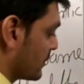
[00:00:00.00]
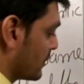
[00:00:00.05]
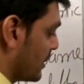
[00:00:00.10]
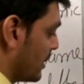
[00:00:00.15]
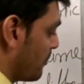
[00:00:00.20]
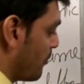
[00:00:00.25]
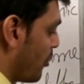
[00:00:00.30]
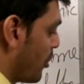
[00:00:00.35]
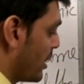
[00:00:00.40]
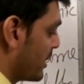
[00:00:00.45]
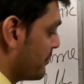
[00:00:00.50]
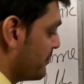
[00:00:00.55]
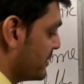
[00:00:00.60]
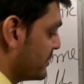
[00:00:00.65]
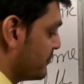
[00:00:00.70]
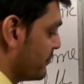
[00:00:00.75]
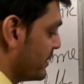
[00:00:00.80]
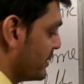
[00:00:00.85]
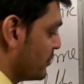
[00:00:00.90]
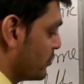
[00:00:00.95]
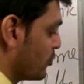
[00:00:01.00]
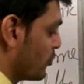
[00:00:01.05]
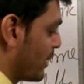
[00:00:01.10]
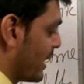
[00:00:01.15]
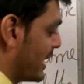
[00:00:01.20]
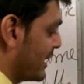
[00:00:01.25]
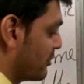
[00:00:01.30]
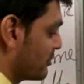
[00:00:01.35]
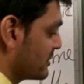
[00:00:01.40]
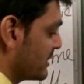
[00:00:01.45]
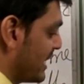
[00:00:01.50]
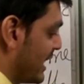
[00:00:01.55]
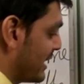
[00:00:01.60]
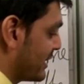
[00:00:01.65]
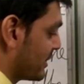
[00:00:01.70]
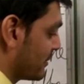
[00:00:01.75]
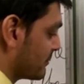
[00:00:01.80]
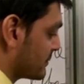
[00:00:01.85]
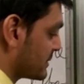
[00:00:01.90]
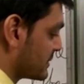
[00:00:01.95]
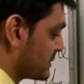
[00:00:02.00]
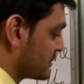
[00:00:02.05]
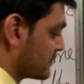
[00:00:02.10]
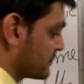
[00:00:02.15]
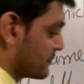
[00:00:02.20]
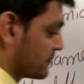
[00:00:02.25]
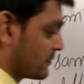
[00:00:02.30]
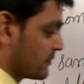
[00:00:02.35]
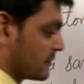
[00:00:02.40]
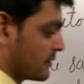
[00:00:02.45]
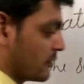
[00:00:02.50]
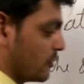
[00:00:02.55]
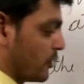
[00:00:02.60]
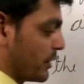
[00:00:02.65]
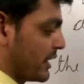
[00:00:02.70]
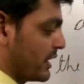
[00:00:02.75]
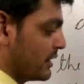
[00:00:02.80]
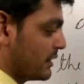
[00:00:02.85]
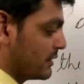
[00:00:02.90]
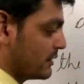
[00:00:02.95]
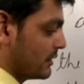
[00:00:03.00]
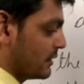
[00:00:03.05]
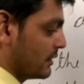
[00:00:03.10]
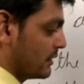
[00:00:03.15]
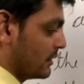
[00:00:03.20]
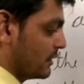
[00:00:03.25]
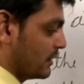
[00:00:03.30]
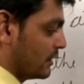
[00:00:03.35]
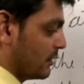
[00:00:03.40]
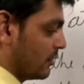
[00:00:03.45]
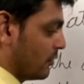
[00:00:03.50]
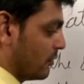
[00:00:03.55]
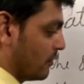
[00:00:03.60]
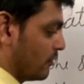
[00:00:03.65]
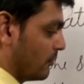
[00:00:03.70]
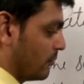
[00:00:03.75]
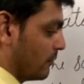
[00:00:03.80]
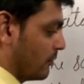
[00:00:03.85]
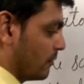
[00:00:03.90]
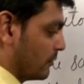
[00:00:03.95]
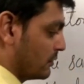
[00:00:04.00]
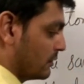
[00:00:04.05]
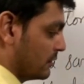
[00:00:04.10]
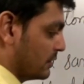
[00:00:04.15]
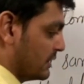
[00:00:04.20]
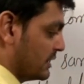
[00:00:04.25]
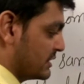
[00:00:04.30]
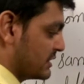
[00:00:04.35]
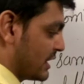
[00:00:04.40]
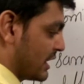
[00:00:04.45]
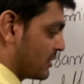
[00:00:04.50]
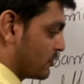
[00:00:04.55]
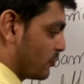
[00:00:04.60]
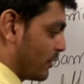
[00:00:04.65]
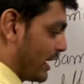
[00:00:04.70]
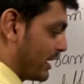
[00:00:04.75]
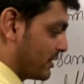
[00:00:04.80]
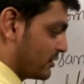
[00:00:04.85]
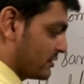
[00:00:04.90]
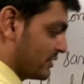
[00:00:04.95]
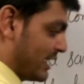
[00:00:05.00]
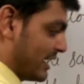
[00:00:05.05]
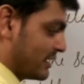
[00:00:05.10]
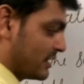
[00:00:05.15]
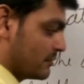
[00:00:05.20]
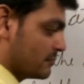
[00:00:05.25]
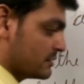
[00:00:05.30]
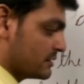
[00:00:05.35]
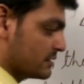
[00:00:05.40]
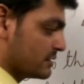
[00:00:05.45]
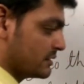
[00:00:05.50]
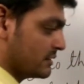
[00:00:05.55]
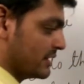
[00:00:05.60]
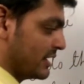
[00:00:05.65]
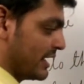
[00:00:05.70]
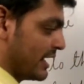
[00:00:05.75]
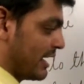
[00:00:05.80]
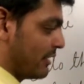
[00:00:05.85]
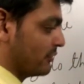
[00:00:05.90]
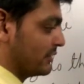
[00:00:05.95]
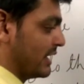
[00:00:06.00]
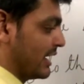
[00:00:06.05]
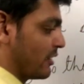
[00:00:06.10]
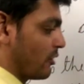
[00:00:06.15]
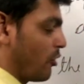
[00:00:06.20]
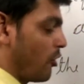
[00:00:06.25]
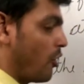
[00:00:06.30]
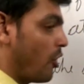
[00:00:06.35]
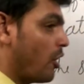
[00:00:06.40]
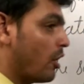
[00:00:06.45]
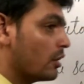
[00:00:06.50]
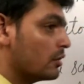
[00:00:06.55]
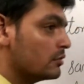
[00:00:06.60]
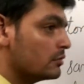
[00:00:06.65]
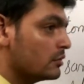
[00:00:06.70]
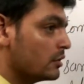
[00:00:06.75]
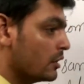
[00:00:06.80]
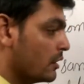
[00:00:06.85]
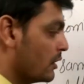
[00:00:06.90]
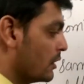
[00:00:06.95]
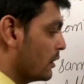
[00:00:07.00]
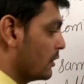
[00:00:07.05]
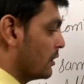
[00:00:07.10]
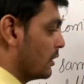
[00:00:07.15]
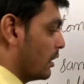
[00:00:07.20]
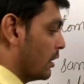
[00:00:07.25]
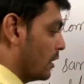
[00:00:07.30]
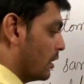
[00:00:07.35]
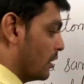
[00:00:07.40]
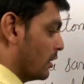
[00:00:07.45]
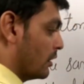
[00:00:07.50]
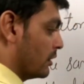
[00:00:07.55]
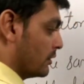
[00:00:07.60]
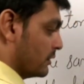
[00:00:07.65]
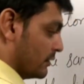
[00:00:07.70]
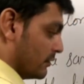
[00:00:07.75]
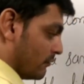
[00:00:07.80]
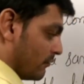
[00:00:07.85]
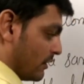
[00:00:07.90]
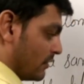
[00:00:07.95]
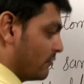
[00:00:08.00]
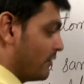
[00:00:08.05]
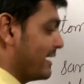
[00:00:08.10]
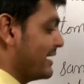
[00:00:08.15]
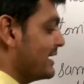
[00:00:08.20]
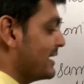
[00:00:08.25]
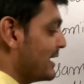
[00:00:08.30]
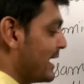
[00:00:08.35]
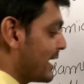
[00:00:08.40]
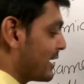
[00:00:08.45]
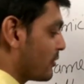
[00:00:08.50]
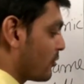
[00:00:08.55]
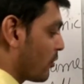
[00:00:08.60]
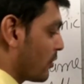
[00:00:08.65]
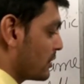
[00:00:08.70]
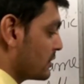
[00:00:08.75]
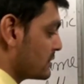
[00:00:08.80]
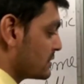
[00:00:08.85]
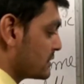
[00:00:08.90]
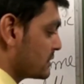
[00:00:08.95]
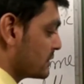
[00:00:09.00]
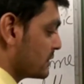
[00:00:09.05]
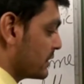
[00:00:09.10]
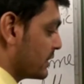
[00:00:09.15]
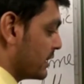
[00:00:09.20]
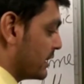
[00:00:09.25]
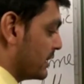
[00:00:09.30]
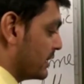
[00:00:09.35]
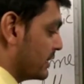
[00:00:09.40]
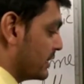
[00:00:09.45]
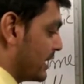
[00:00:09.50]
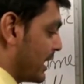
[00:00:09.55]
a bond between two hydrogen atoms, okay, these are two hydrogen atoms, they have their own 1 electrons in